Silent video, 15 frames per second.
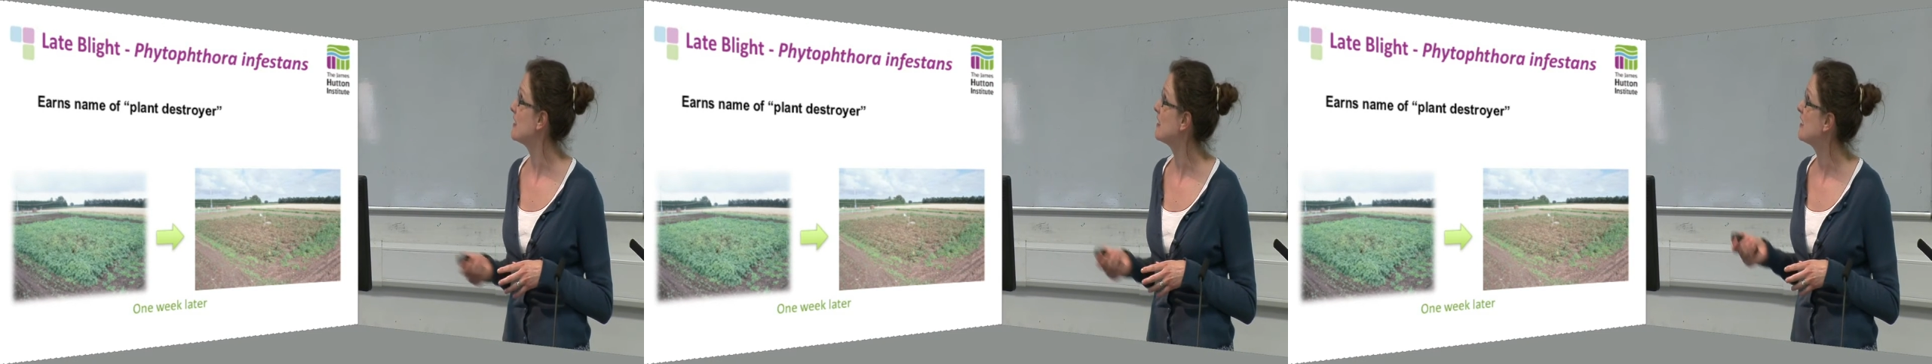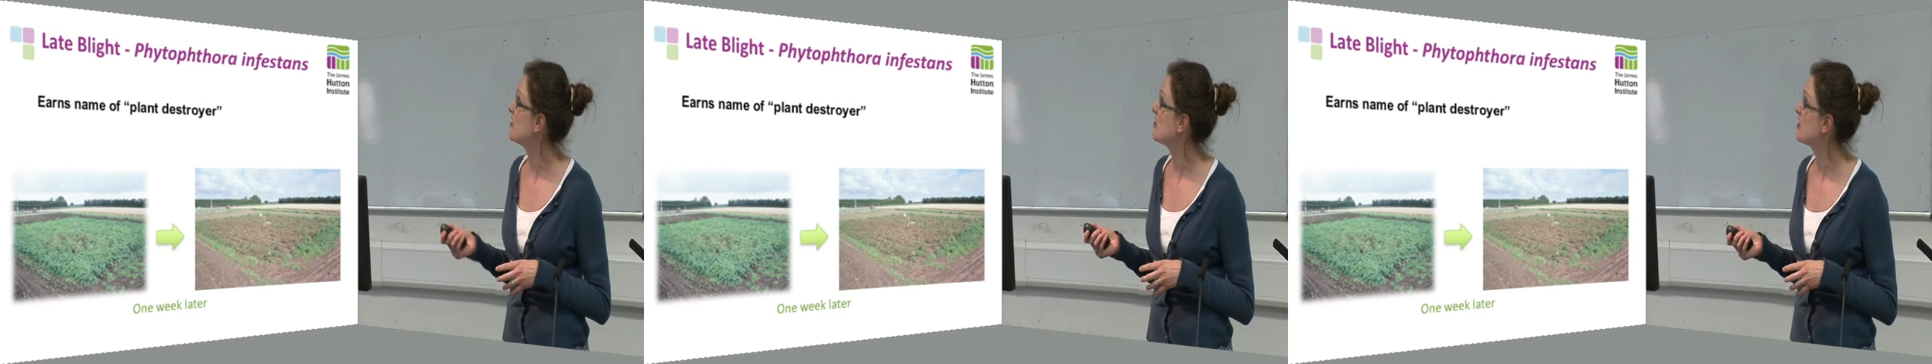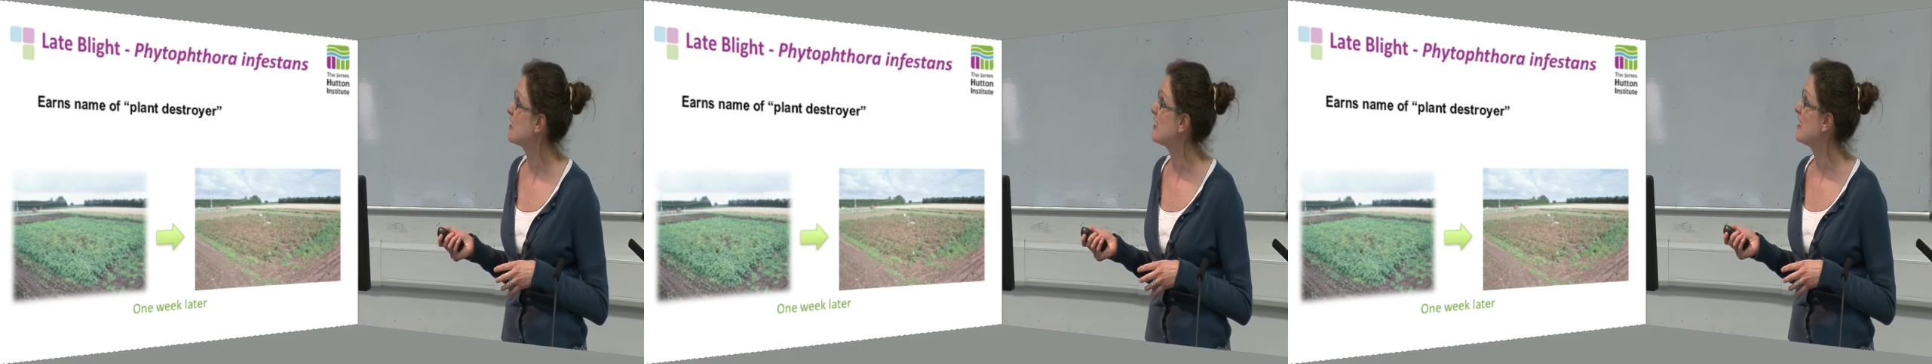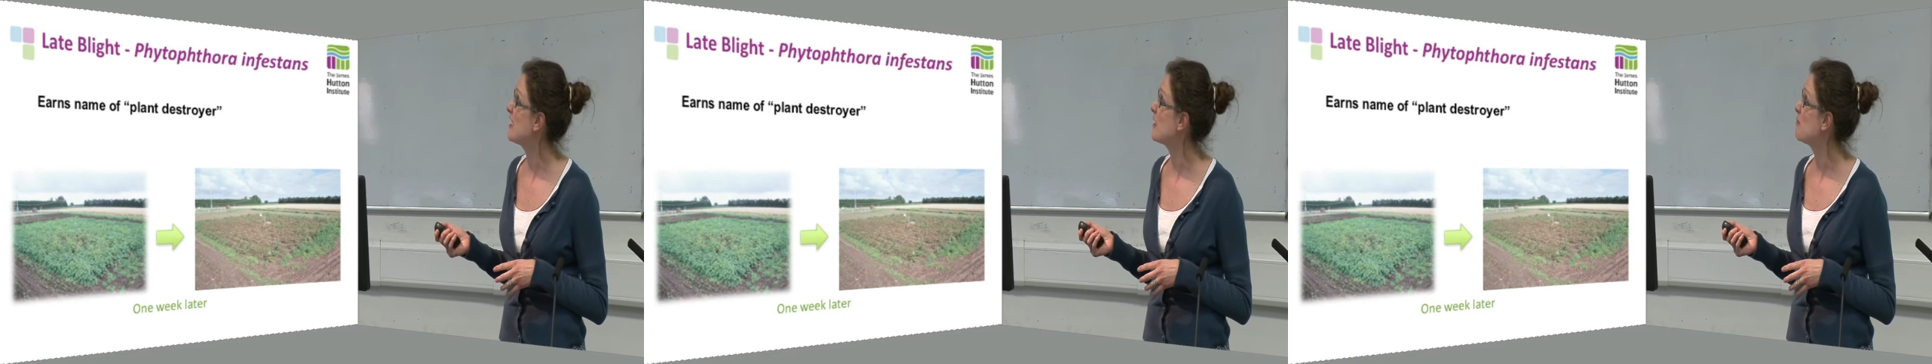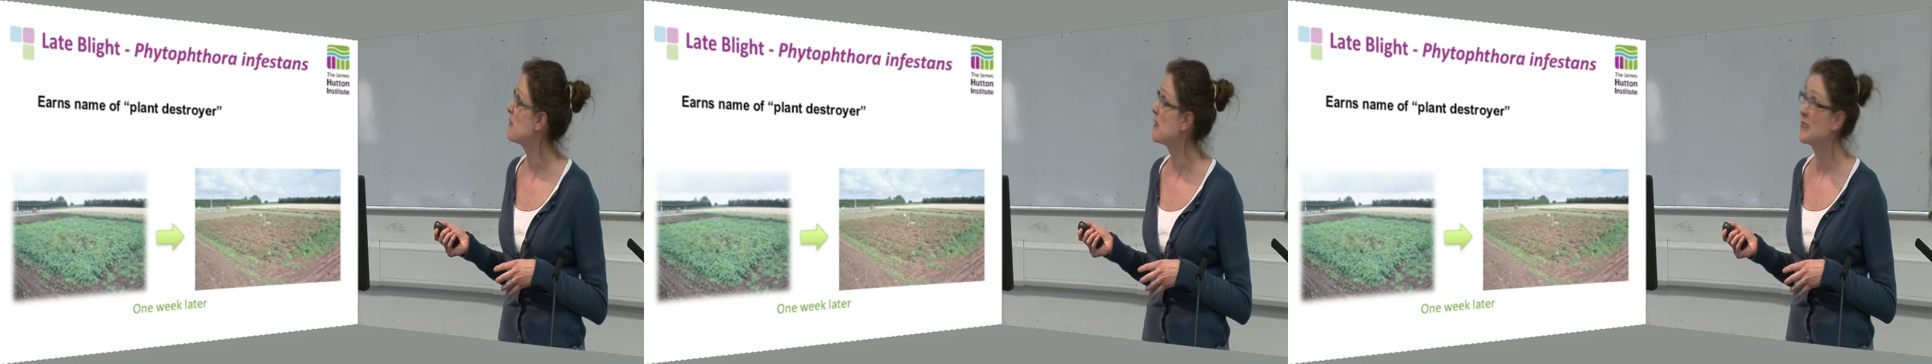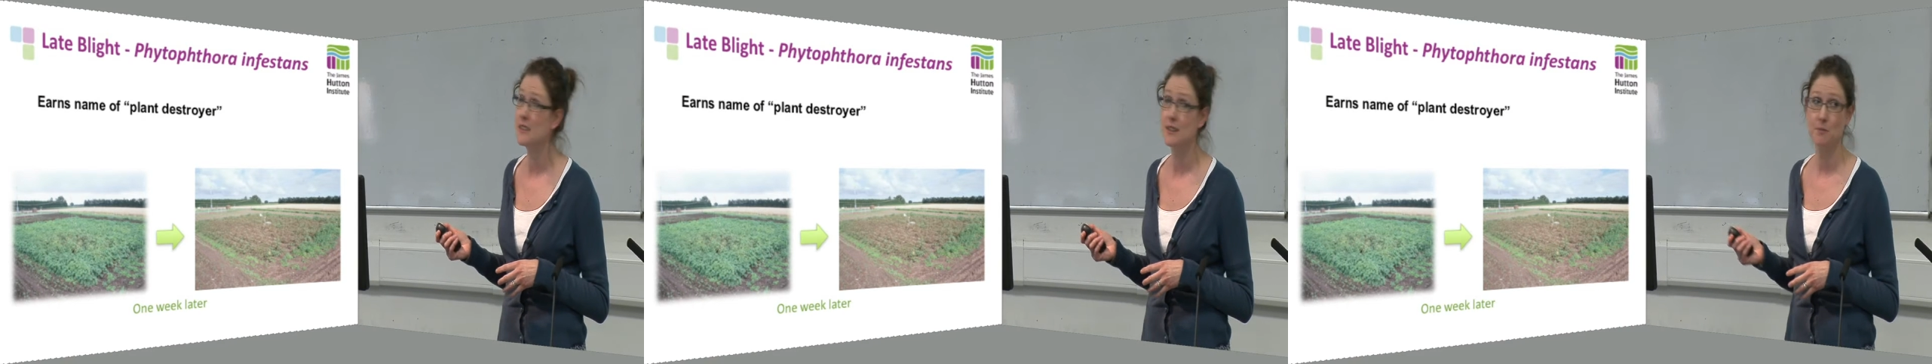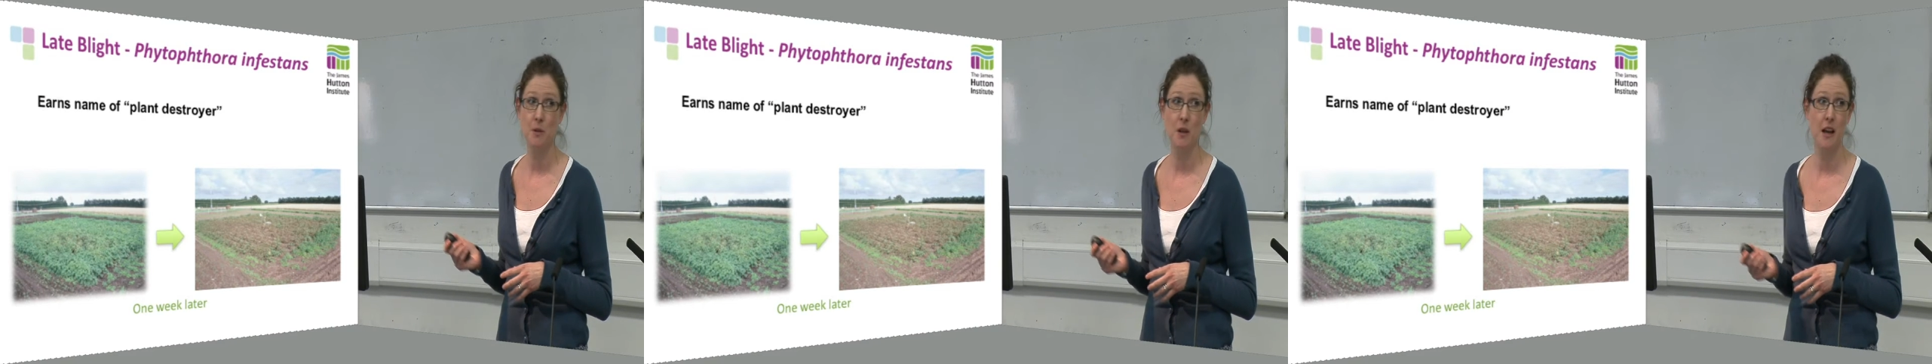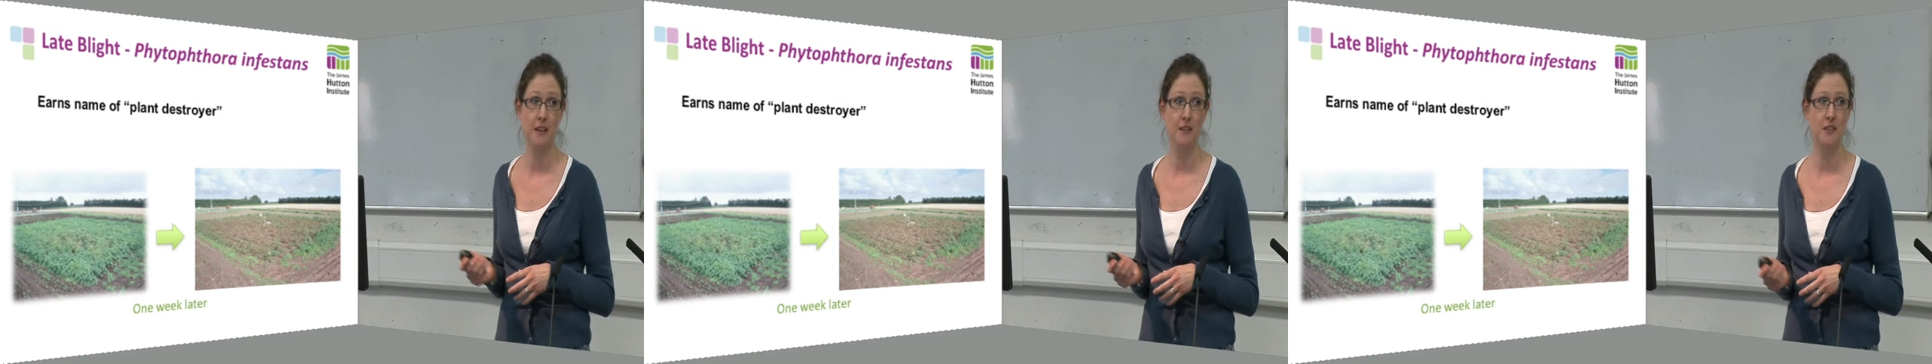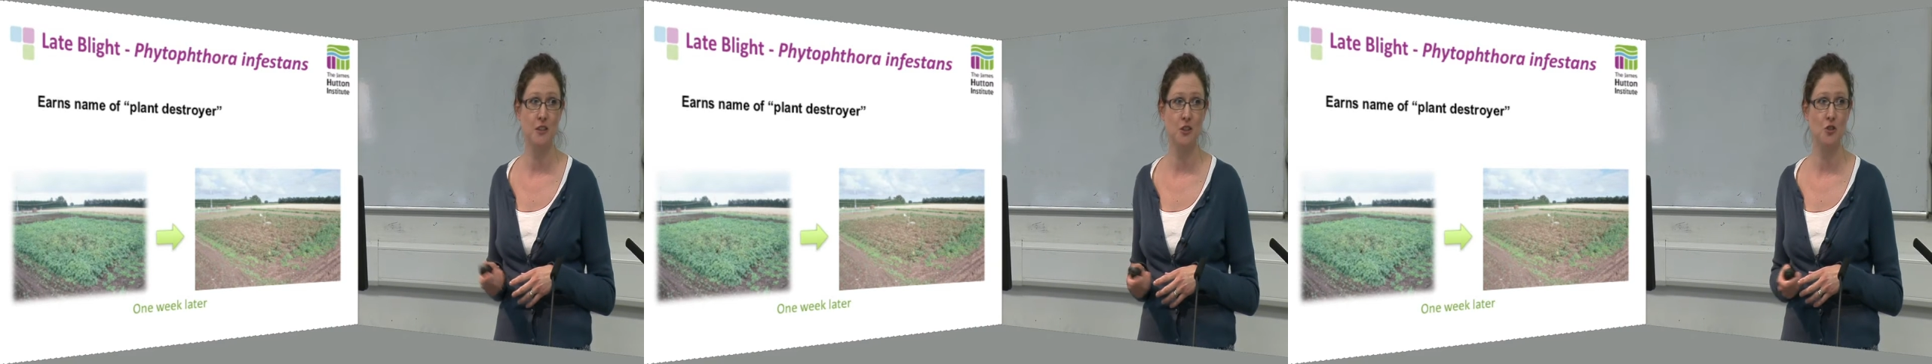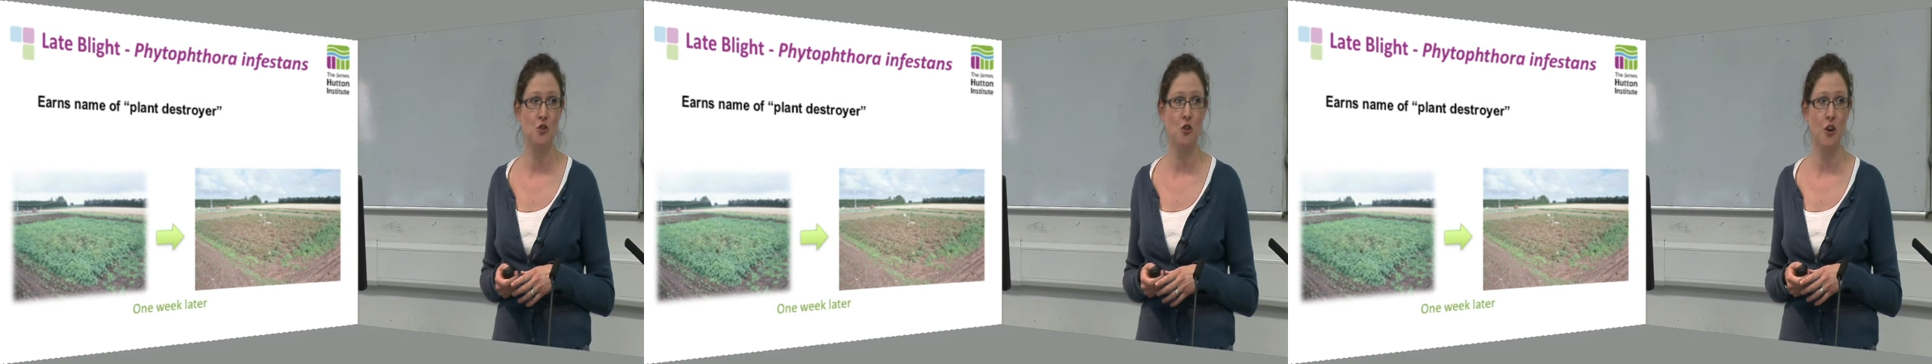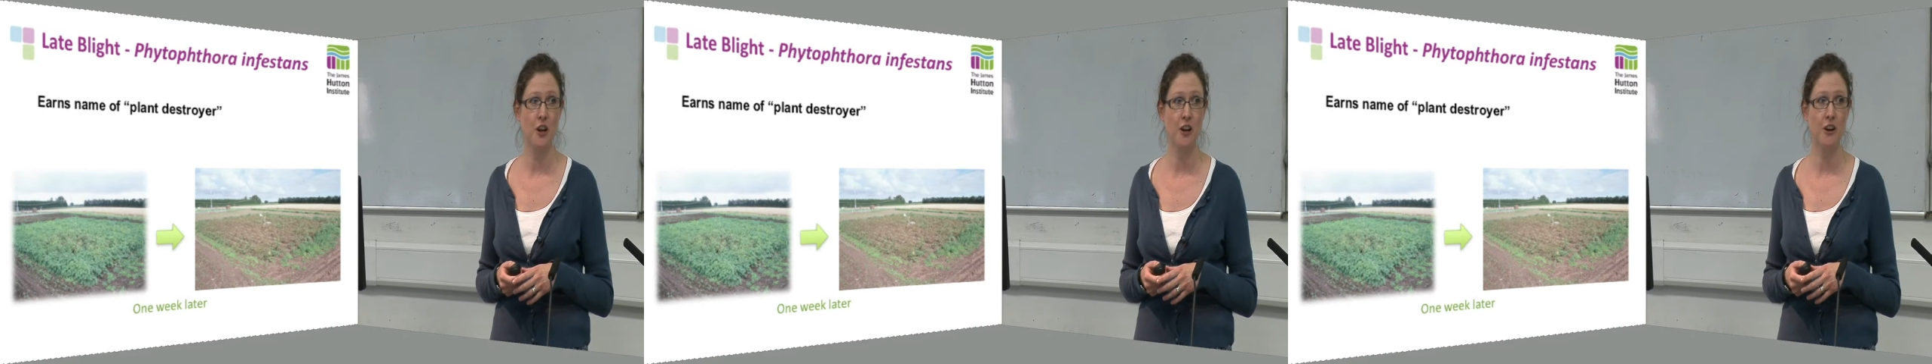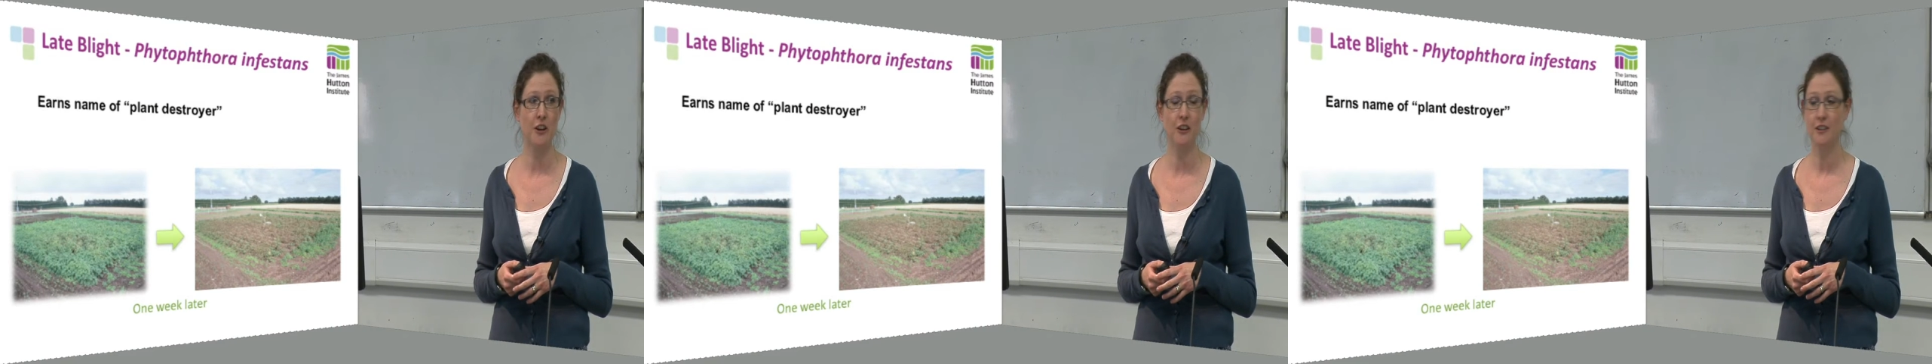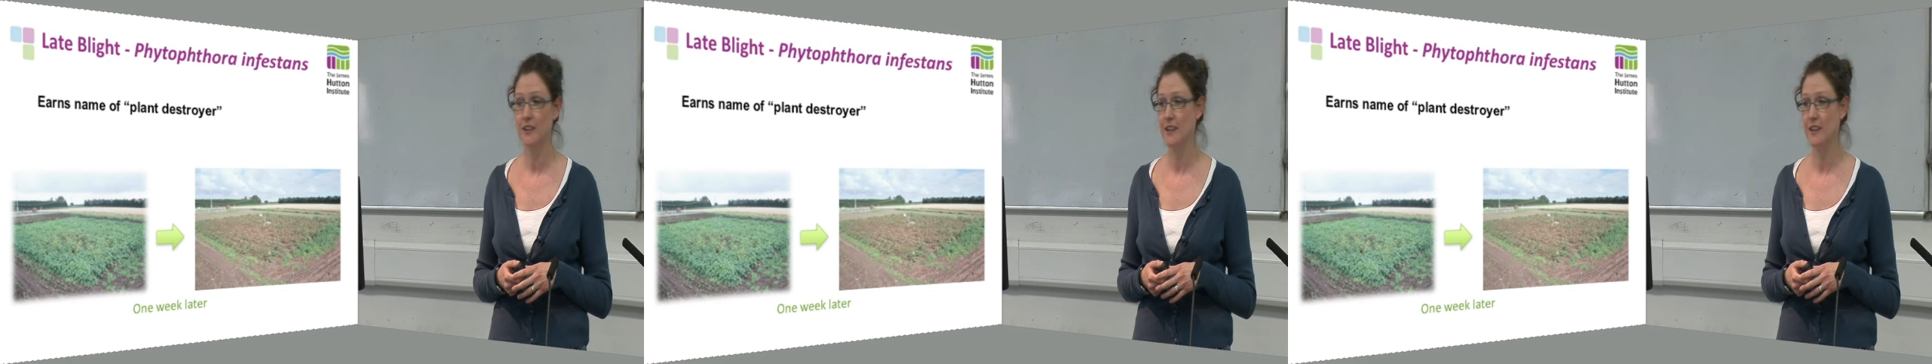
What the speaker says: And literally it means plant destroyer.